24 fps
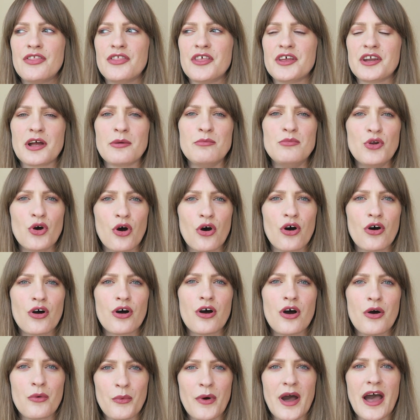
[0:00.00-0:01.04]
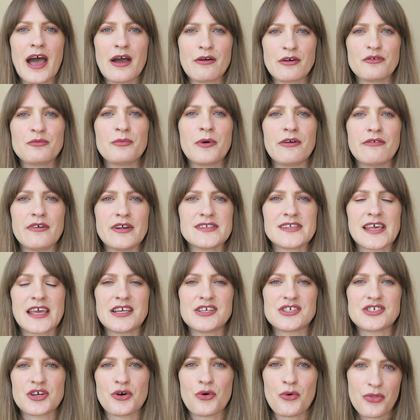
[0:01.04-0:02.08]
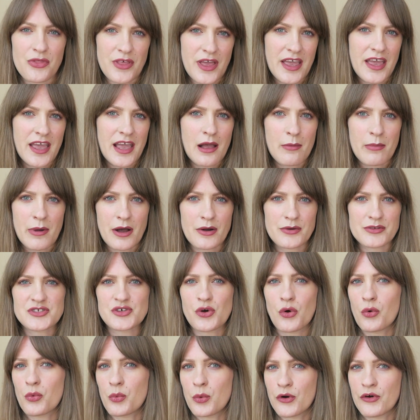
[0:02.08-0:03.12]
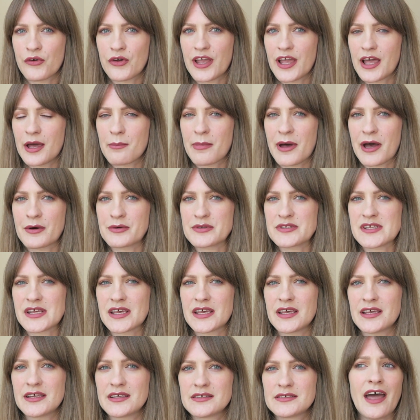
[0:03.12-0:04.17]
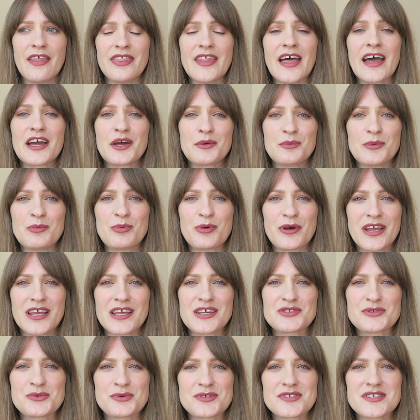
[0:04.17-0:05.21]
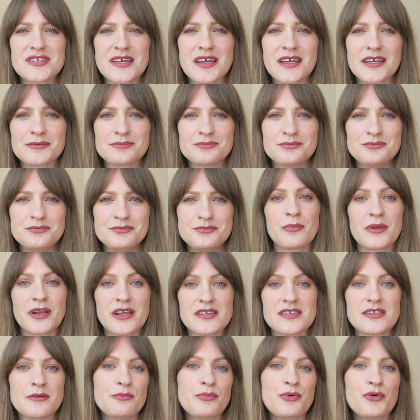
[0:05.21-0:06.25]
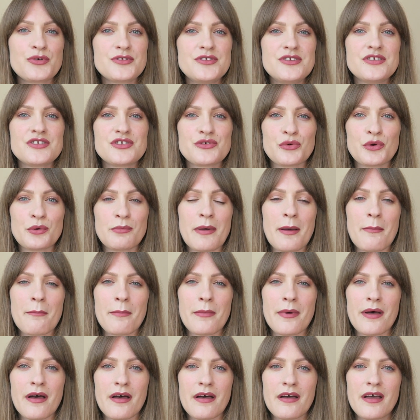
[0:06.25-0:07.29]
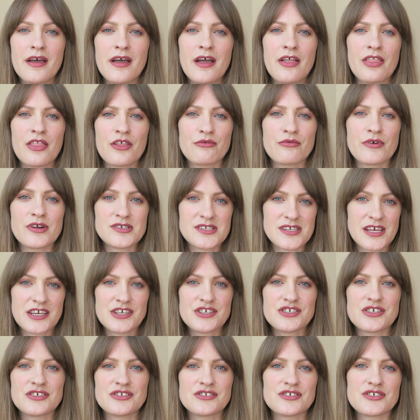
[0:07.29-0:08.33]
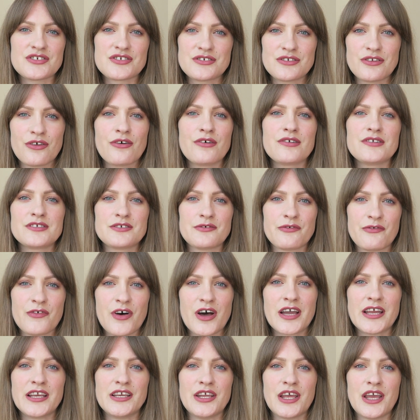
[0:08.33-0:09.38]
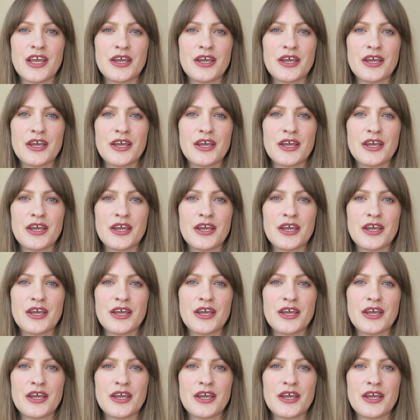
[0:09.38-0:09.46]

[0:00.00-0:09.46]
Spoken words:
that I'm not aware of my rosacea or thinking about it or worrying about it. And that can be pretty exhausting. But it's important to remember that rosacea does not define